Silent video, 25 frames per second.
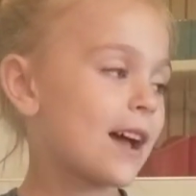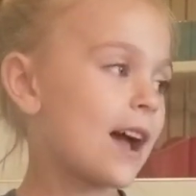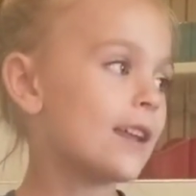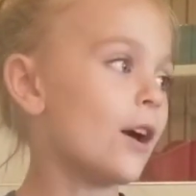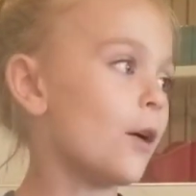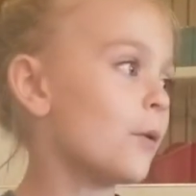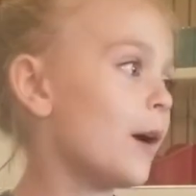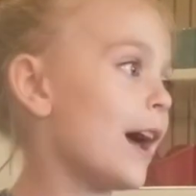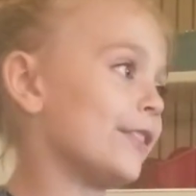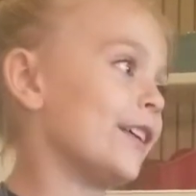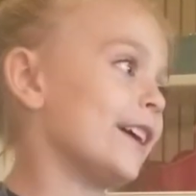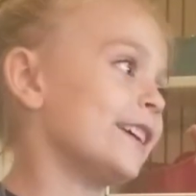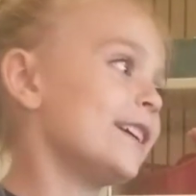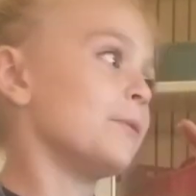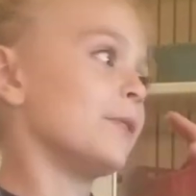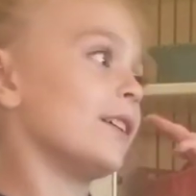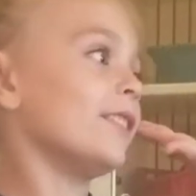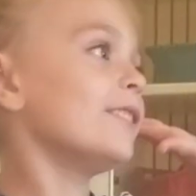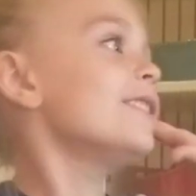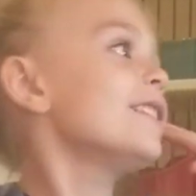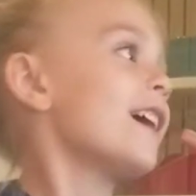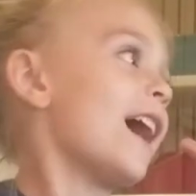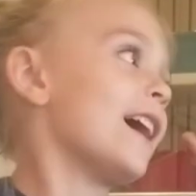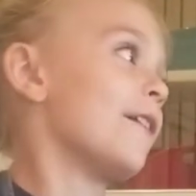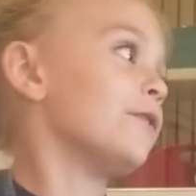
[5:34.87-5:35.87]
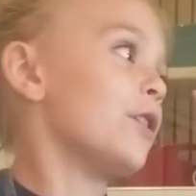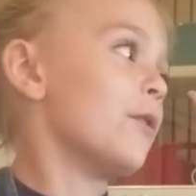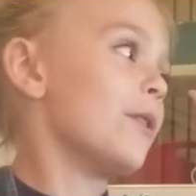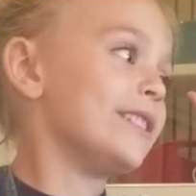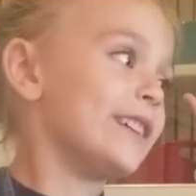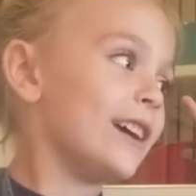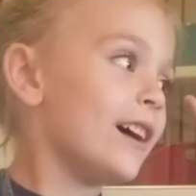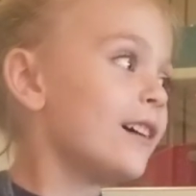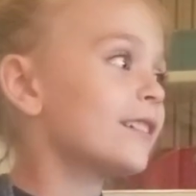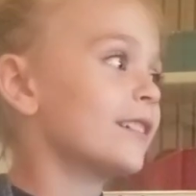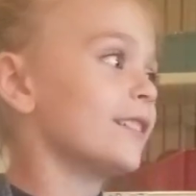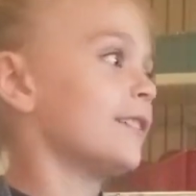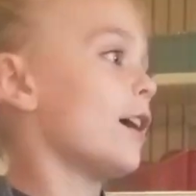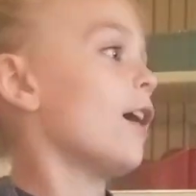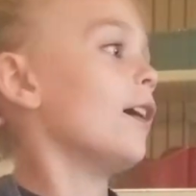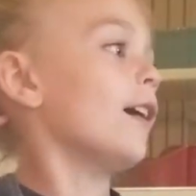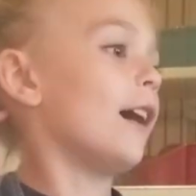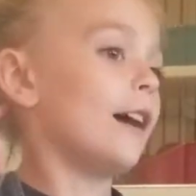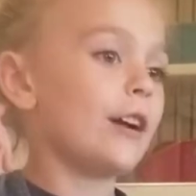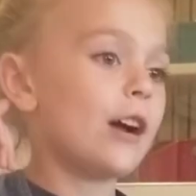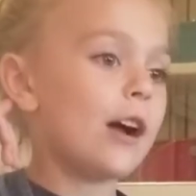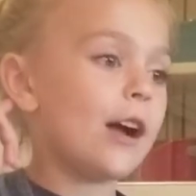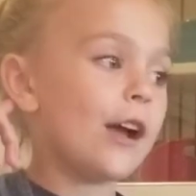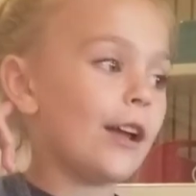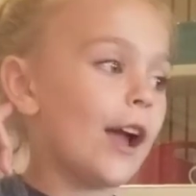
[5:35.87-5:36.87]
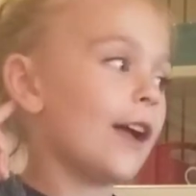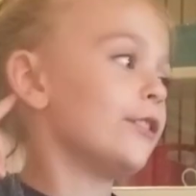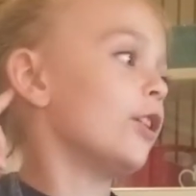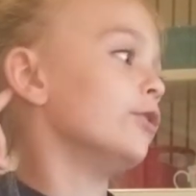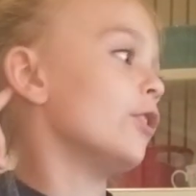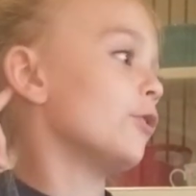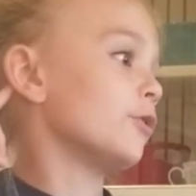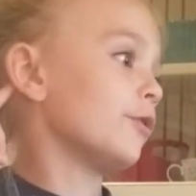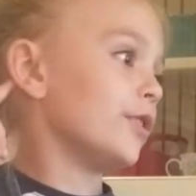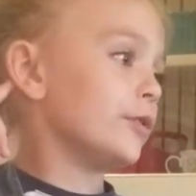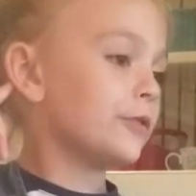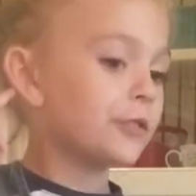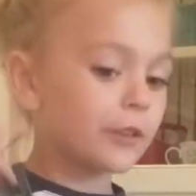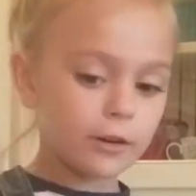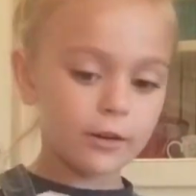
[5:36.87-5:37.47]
I know, I think it will. I have no idea because I don't know the future.